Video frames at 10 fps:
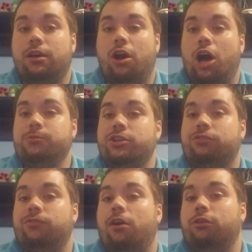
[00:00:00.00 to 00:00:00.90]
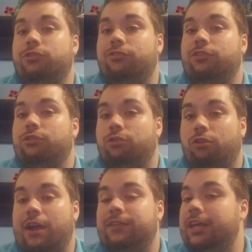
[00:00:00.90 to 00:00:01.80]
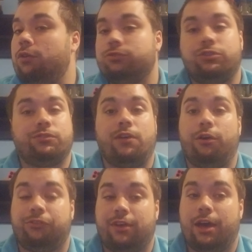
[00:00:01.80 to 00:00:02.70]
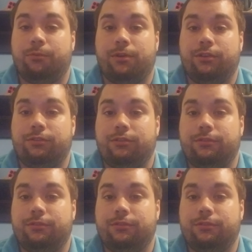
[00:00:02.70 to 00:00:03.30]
Objects fall to center of gravity, they don't just fall sideways.